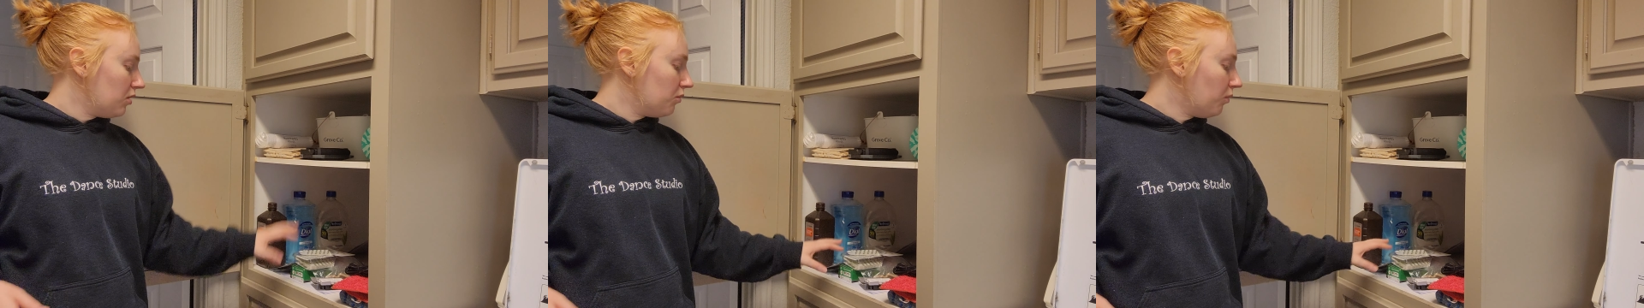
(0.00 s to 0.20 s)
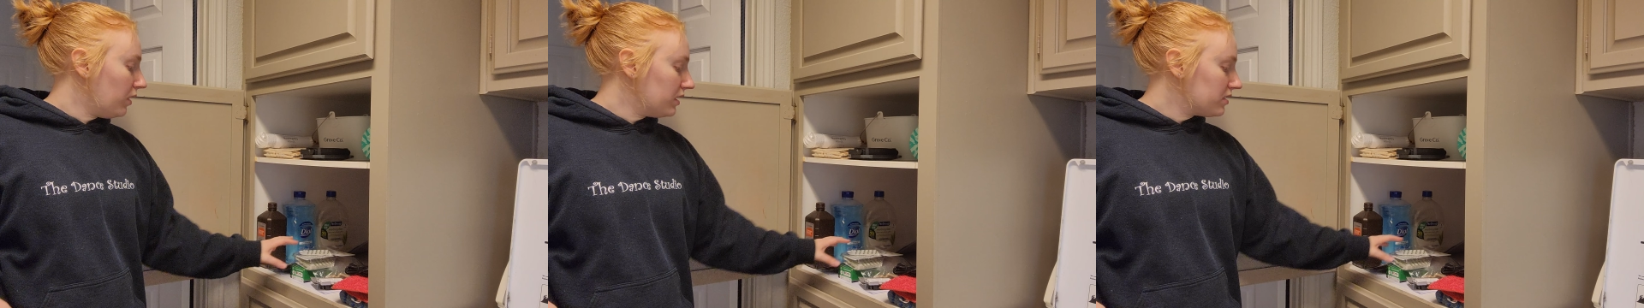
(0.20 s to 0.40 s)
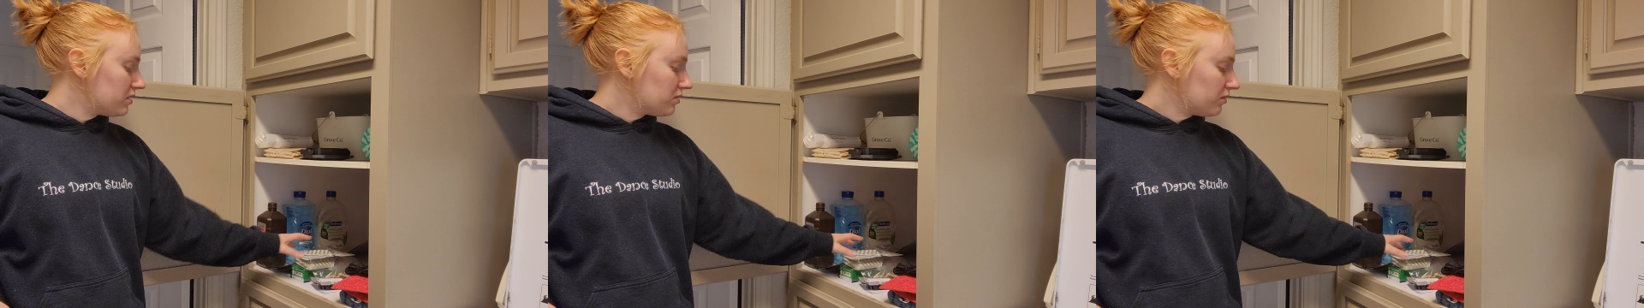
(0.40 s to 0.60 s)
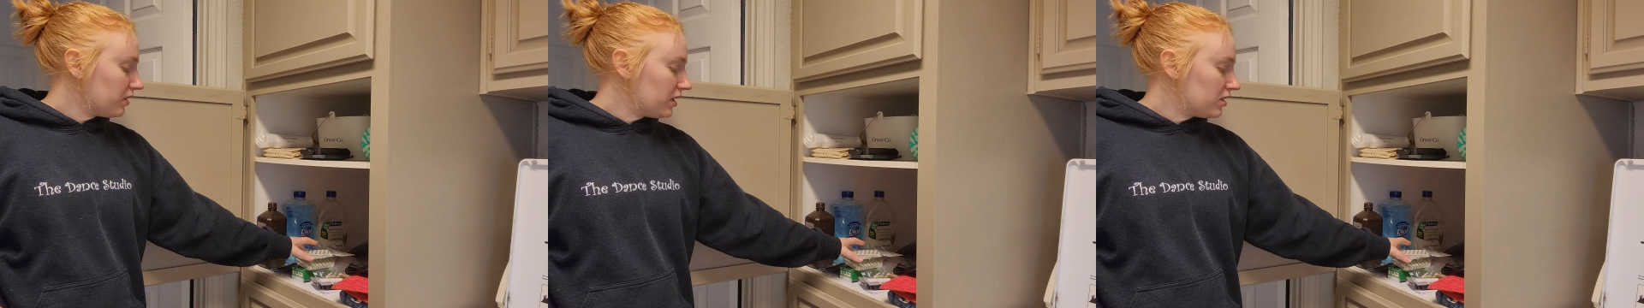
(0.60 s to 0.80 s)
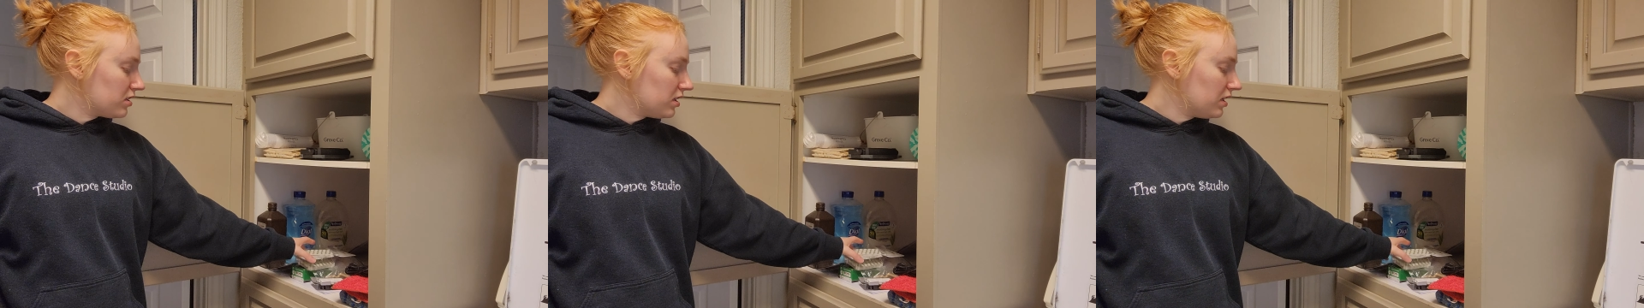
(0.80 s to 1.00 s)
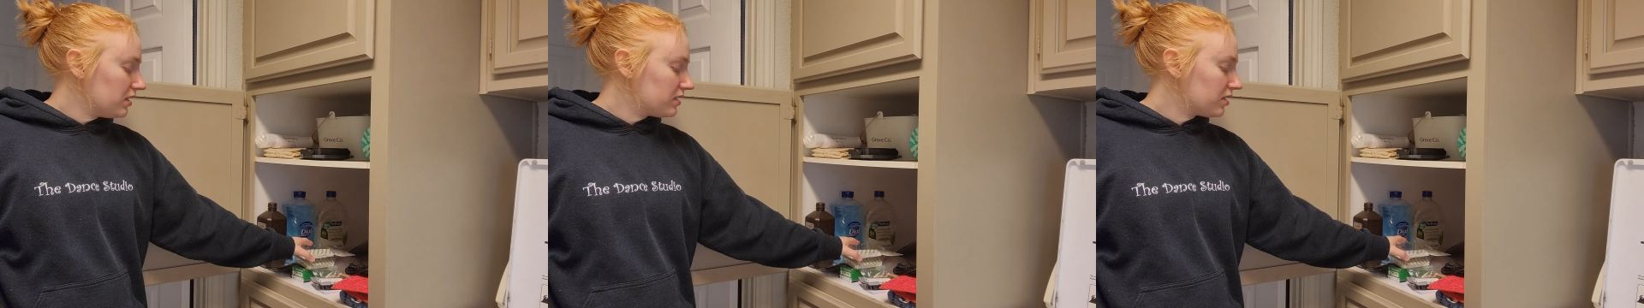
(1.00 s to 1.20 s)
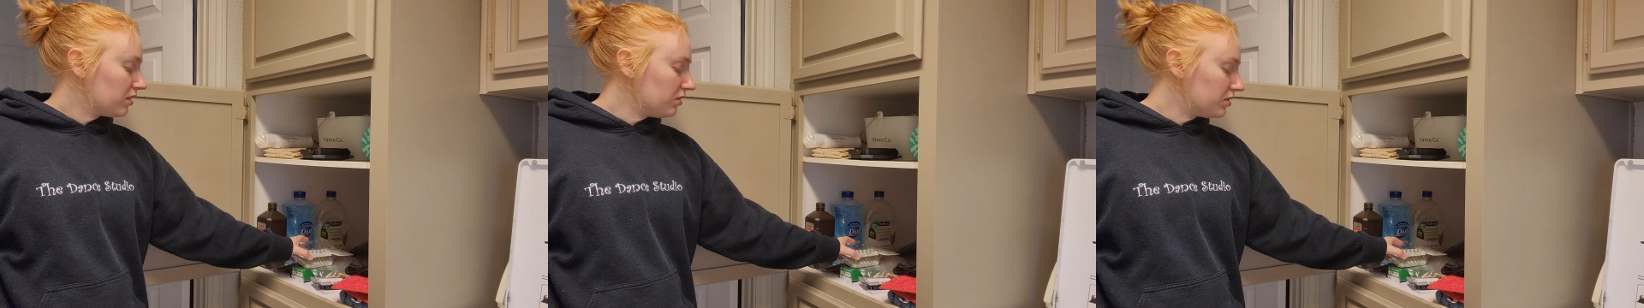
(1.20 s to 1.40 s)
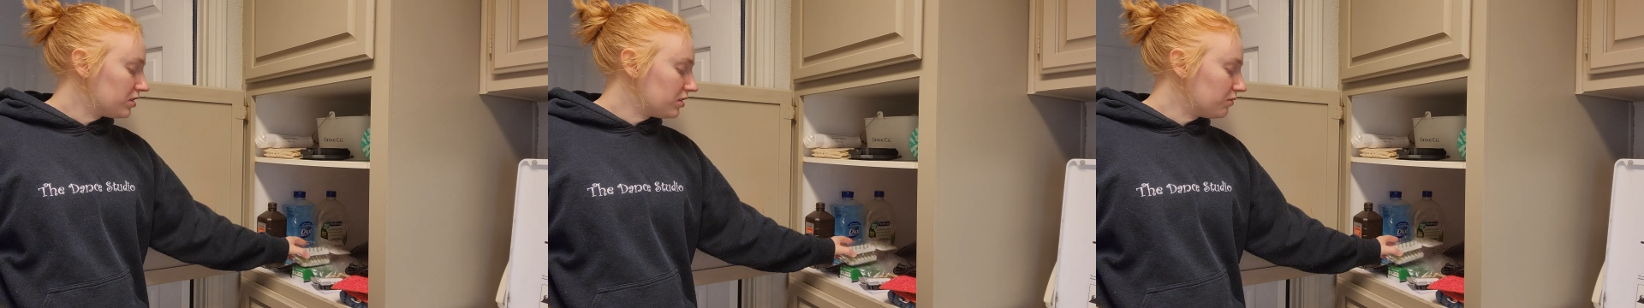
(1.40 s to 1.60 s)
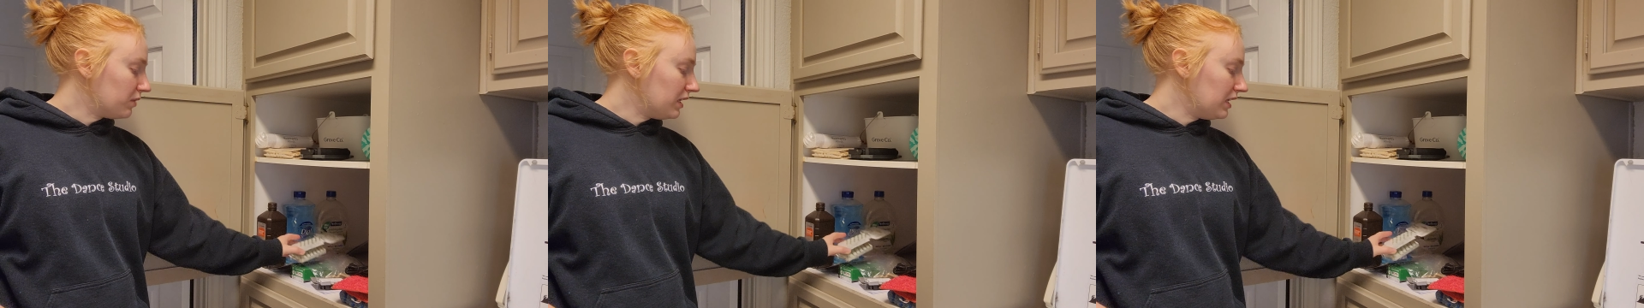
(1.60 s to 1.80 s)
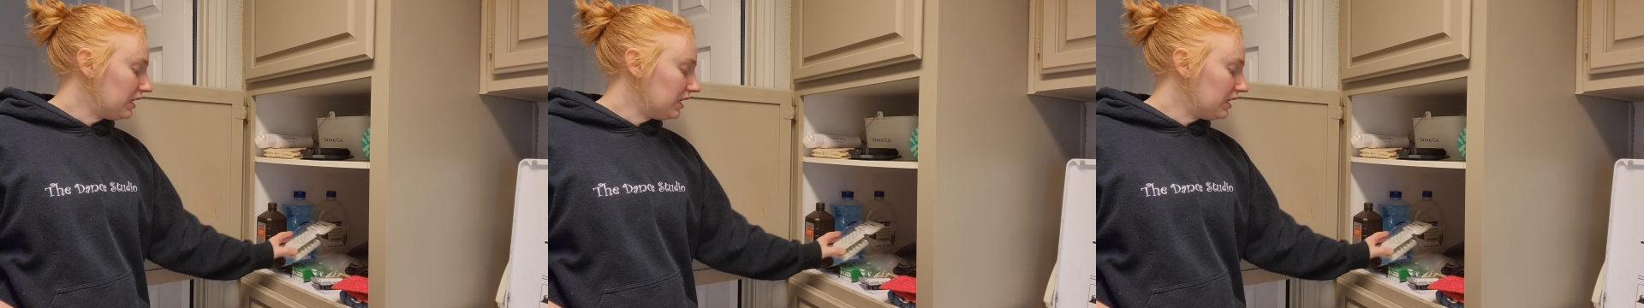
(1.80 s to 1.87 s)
One storage solution we